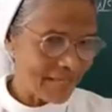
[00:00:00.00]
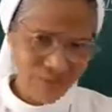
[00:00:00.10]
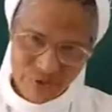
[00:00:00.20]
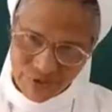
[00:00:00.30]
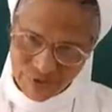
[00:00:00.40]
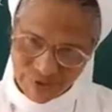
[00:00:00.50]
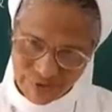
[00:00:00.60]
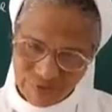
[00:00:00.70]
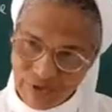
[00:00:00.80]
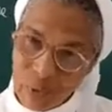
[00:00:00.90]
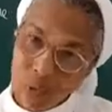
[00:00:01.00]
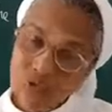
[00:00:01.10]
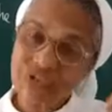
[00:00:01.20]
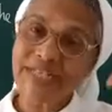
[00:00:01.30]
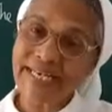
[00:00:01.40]
Yes or no? We
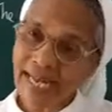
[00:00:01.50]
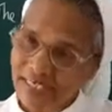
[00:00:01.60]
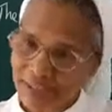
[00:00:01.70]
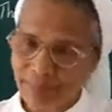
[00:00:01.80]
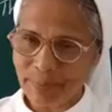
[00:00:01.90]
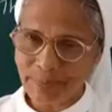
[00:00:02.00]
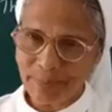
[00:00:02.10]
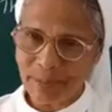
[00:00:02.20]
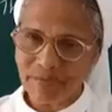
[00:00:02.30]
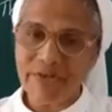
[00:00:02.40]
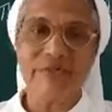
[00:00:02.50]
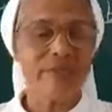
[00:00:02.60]
question other people. When